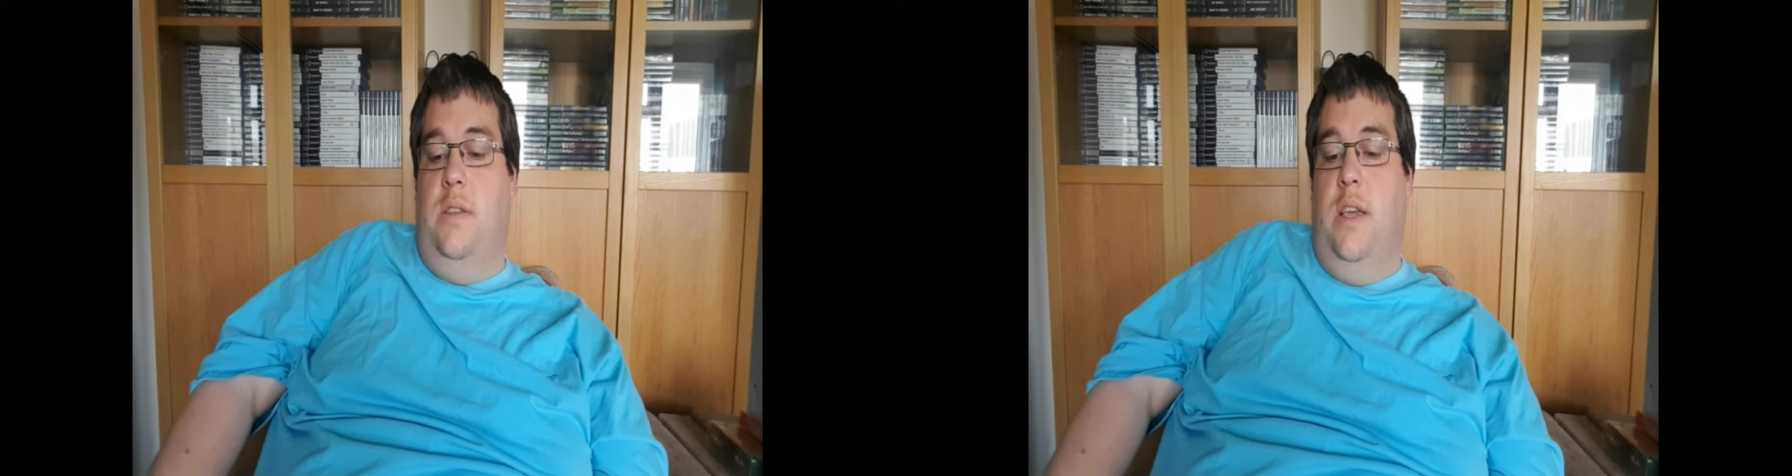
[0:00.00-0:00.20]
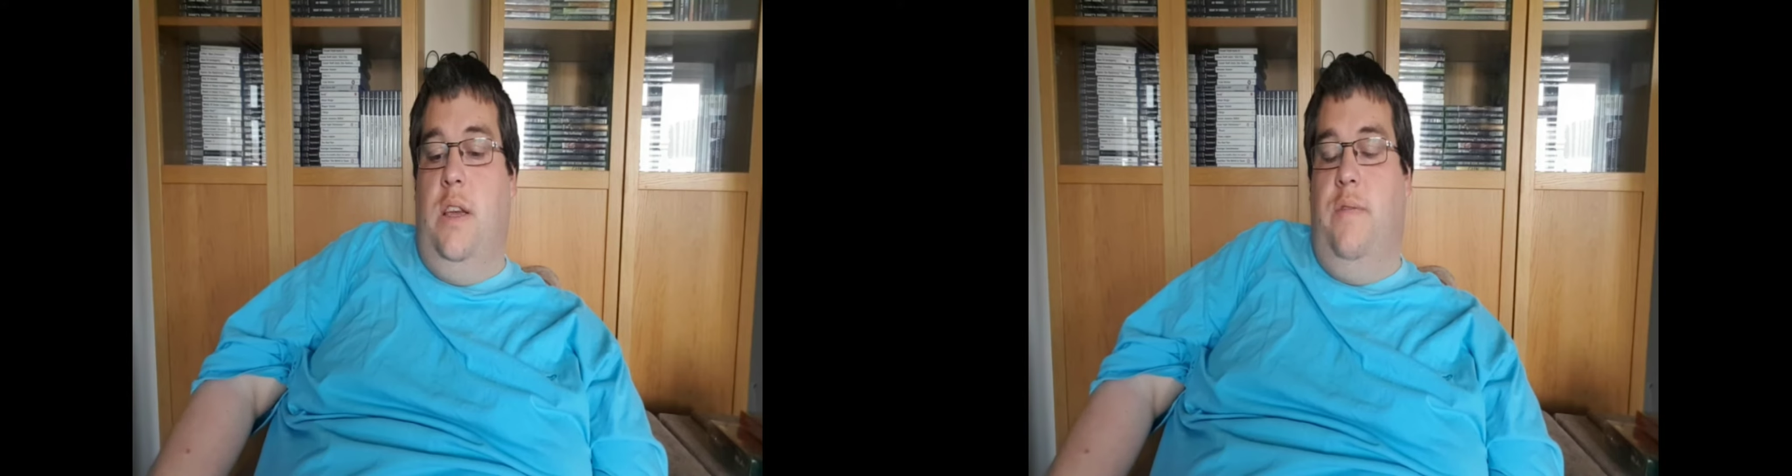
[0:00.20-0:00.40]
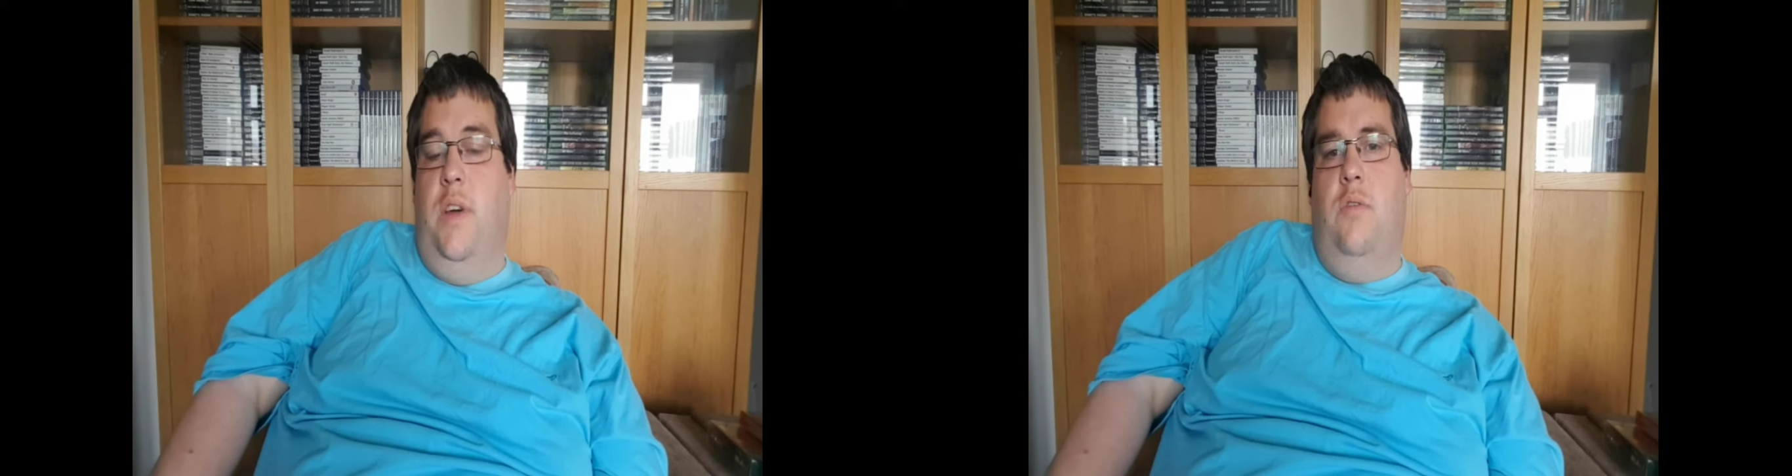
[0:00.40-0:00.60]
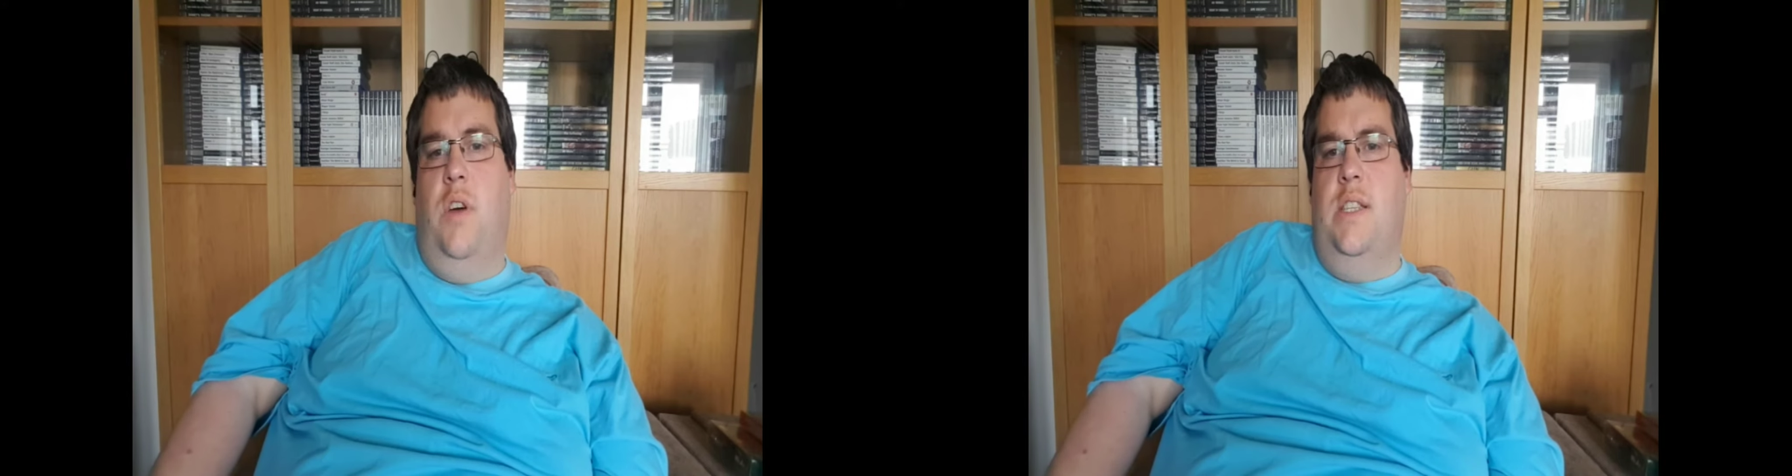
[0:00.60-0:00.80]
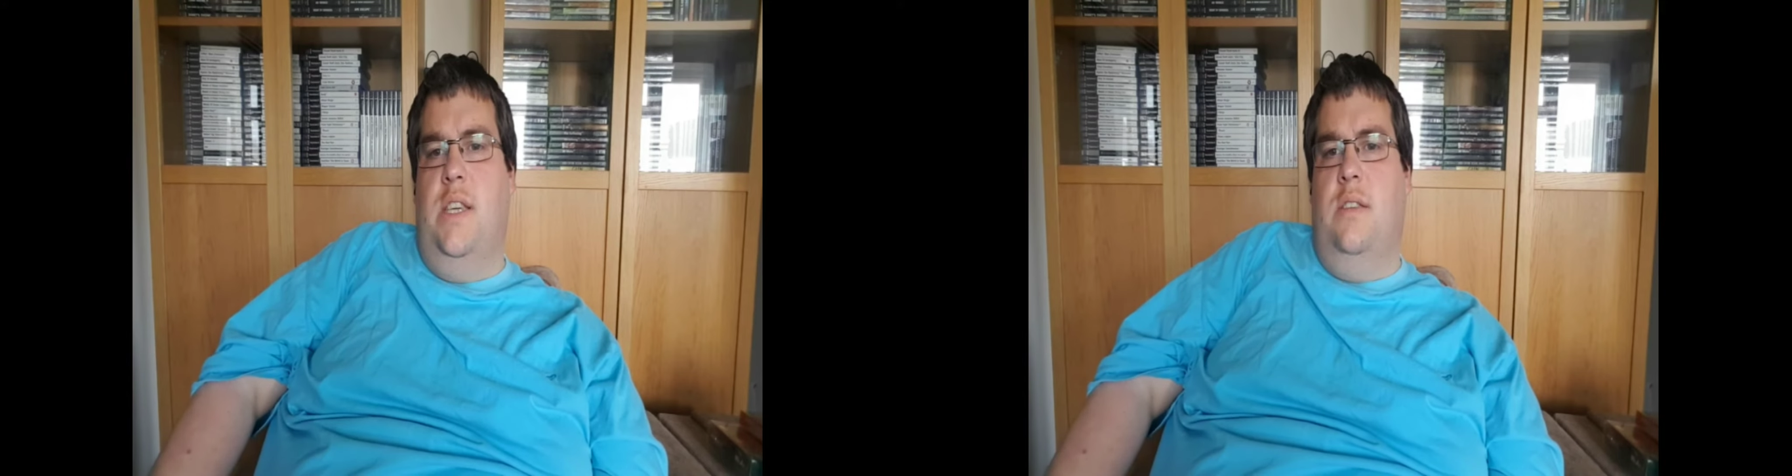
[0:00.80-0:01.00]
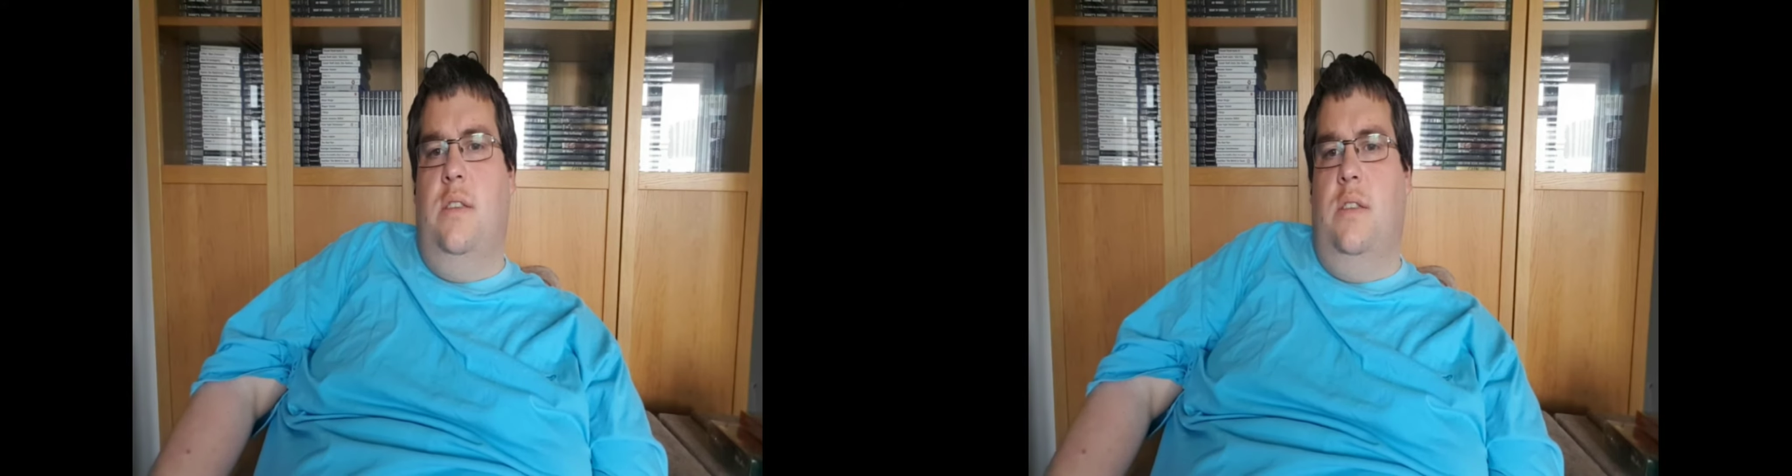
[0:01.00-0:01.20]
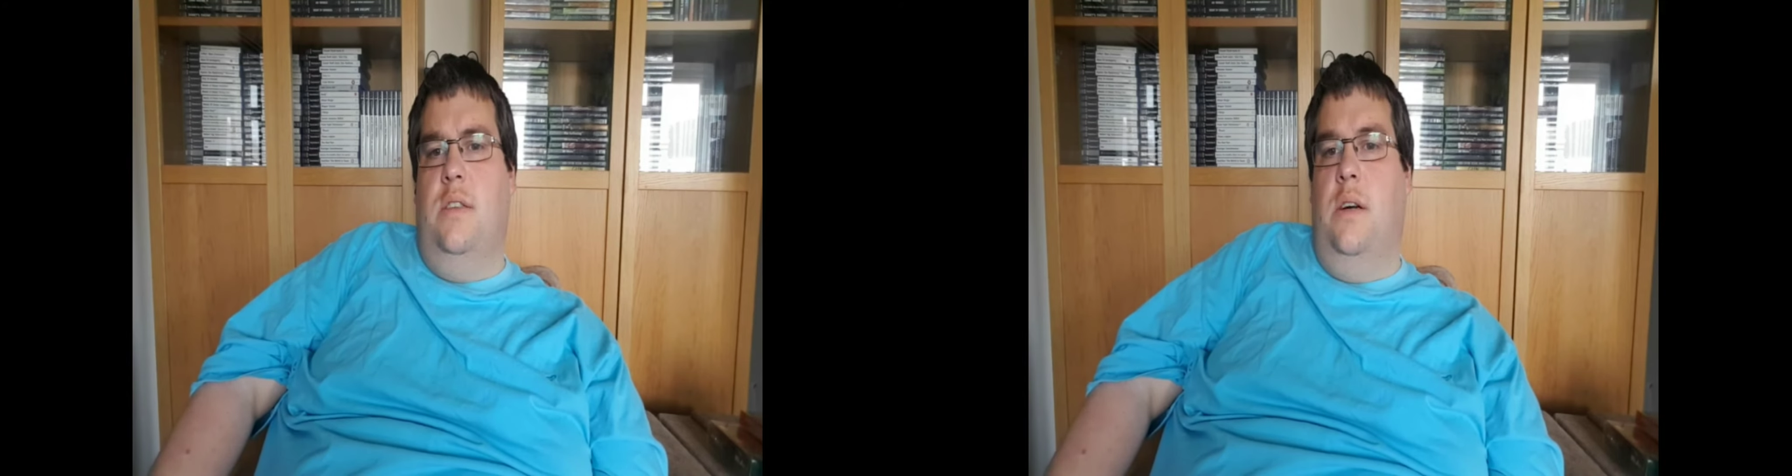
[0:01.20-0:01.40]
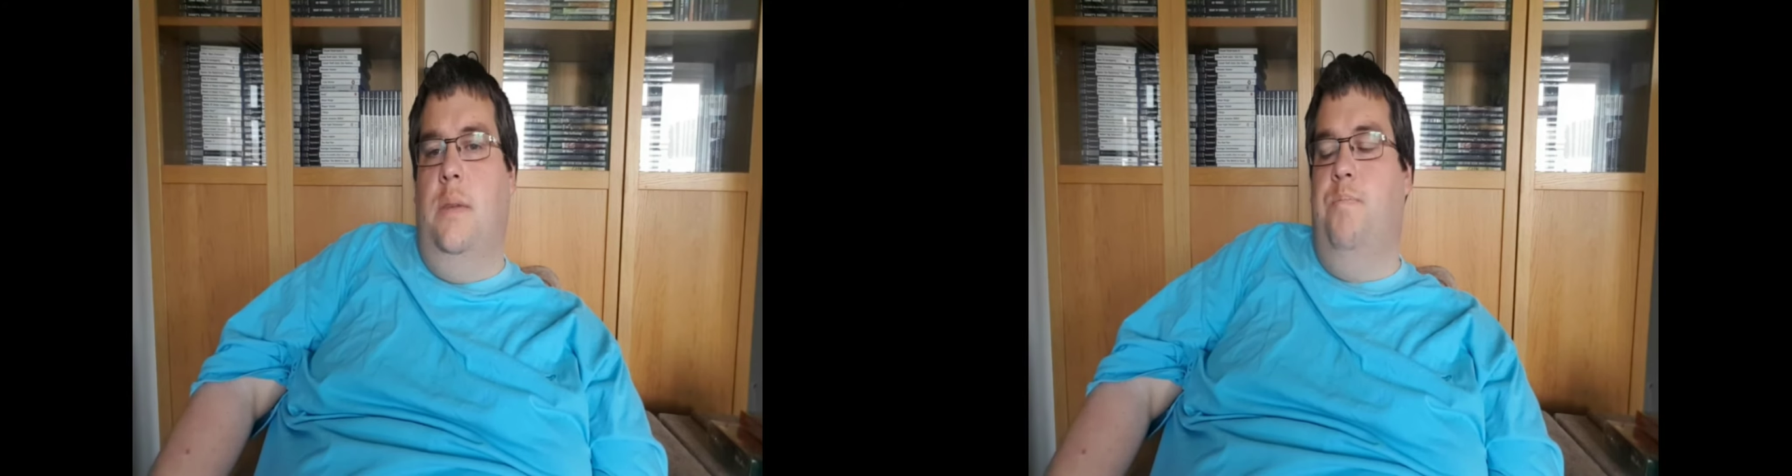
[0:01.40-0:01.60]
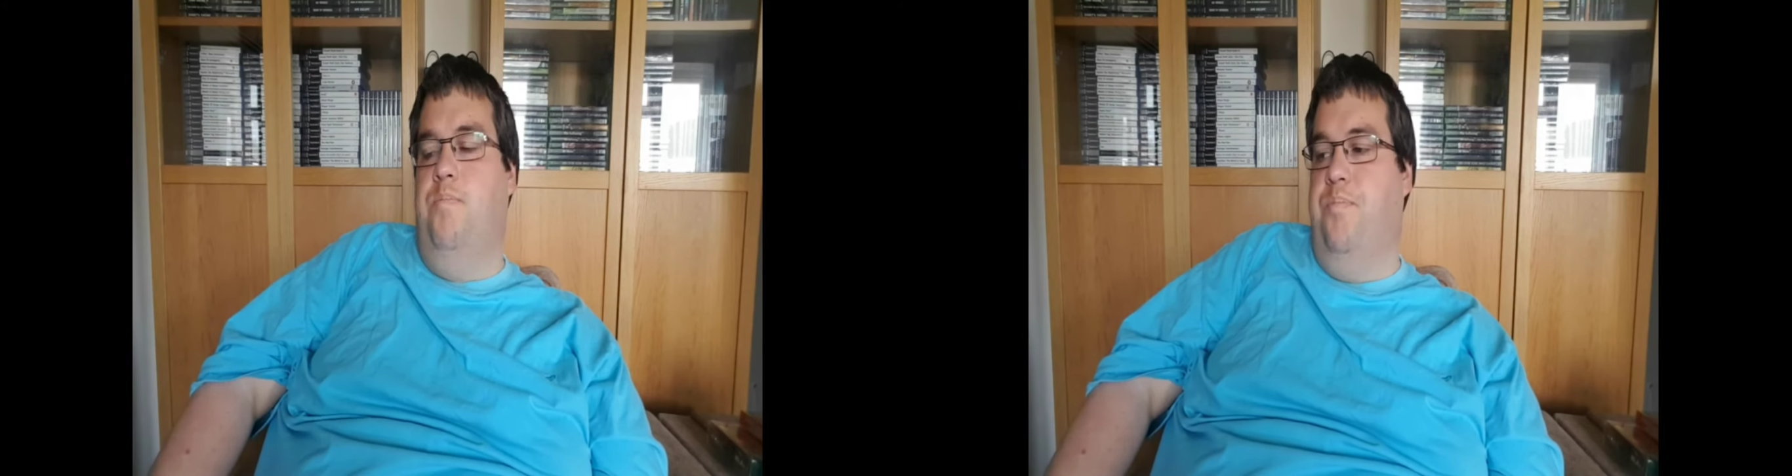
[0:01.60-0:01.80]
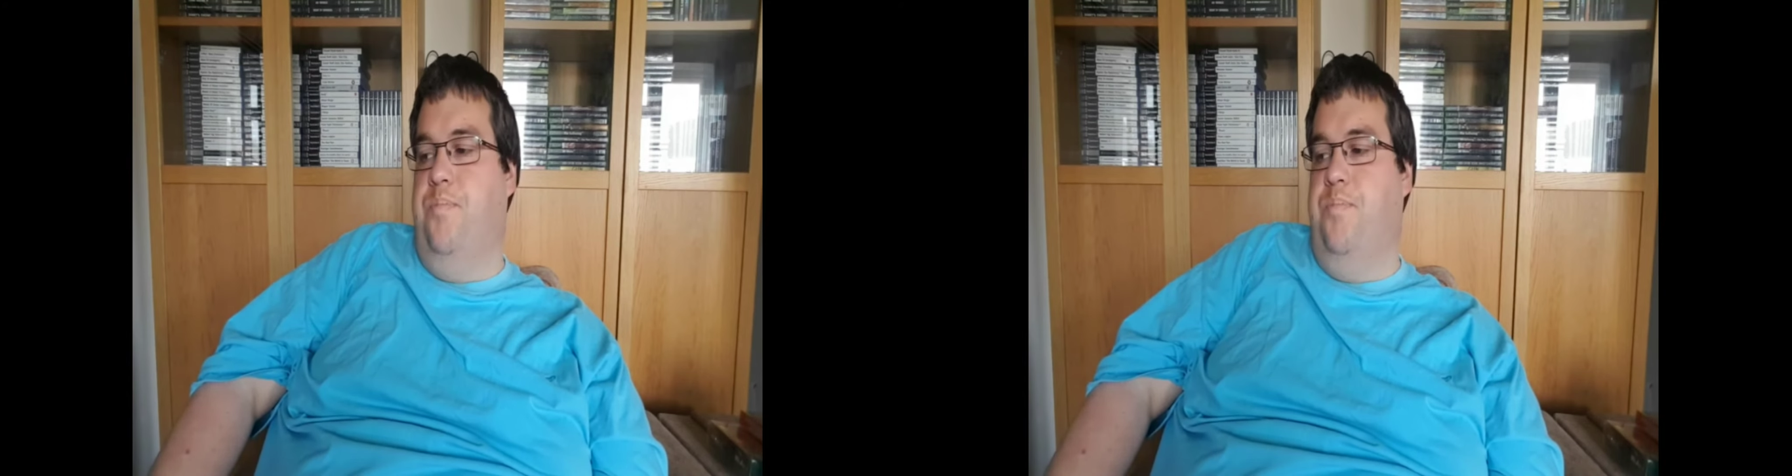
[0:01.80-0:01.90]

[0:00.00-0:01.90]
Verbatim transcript: thinking of other ideas at the time.